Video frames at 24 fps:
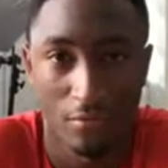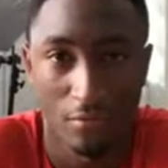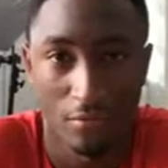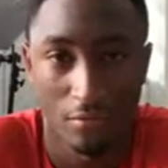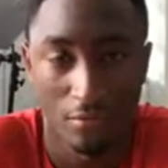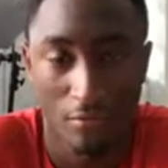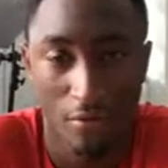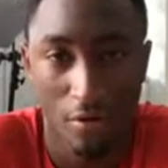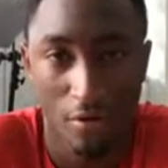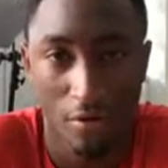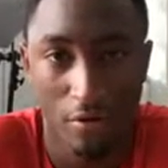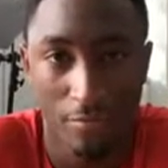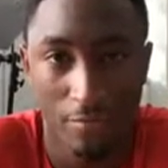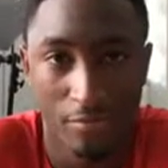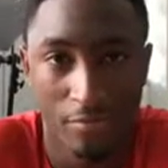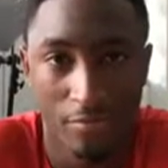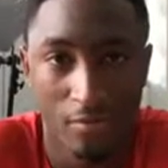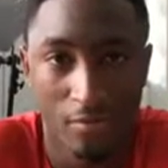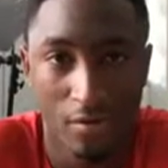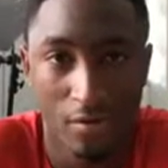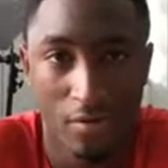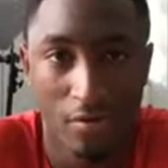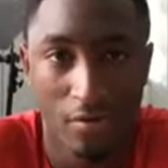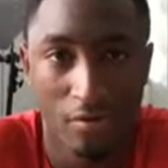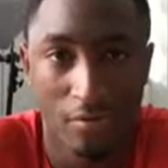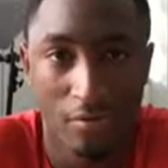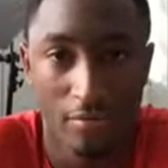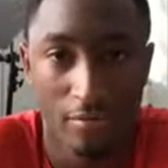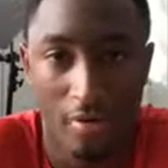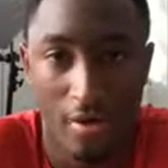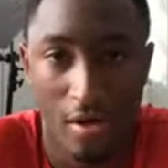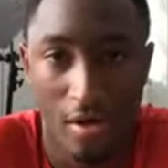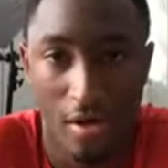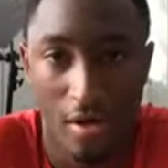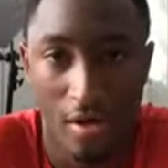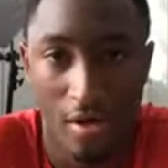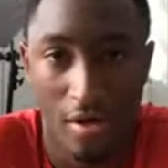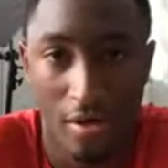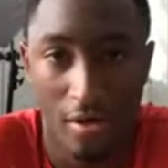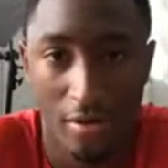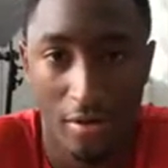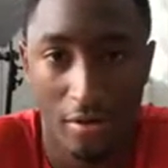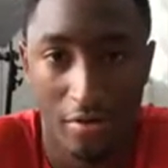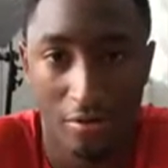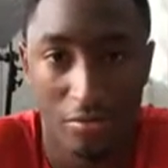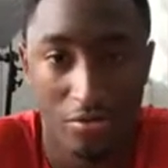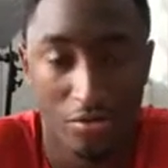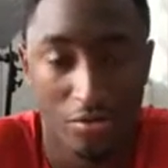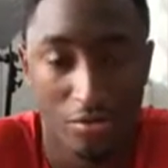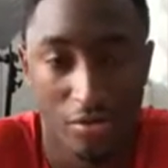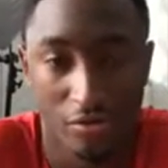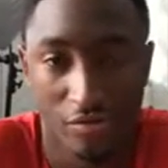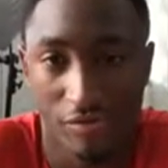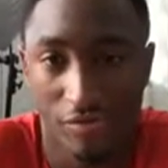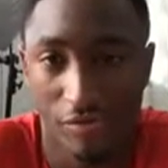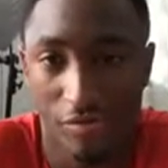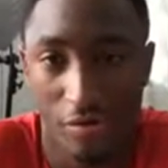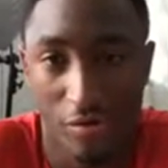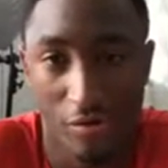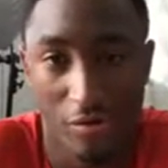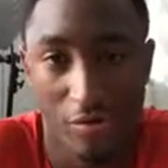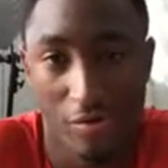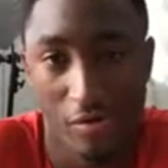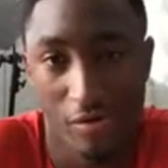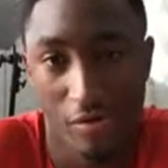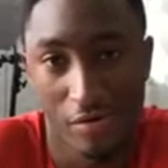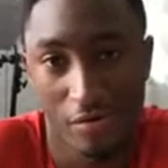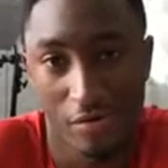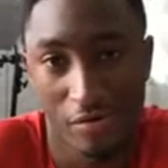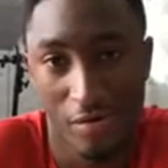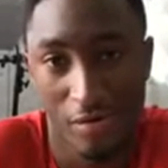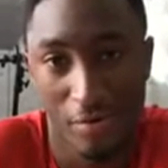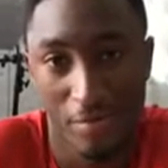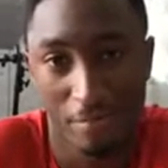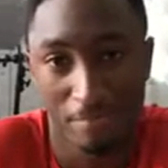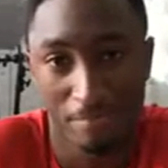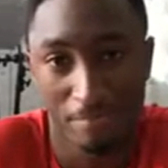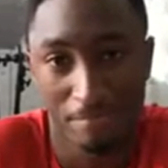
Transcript: Volume is low, just turn yours up.